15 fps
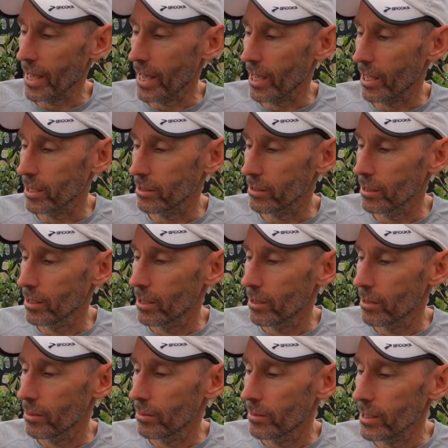and
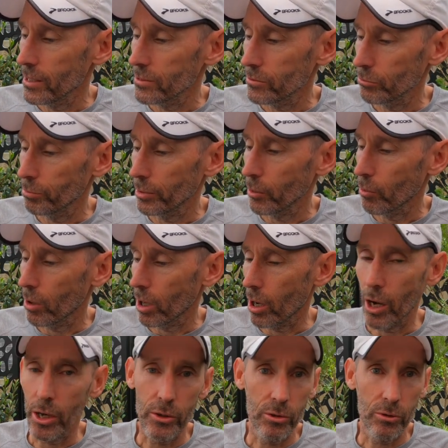these would be what
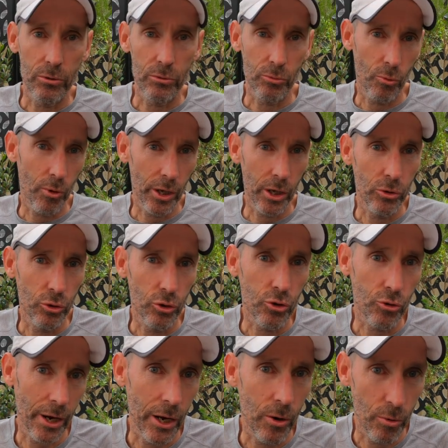I use when I do
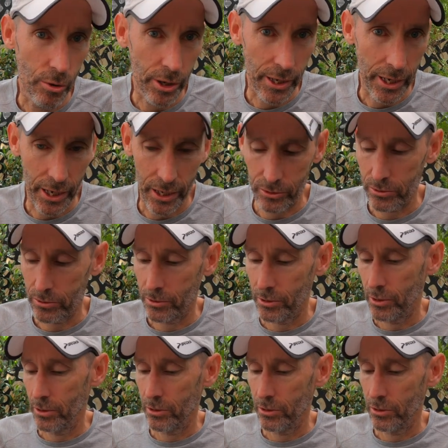track workouts.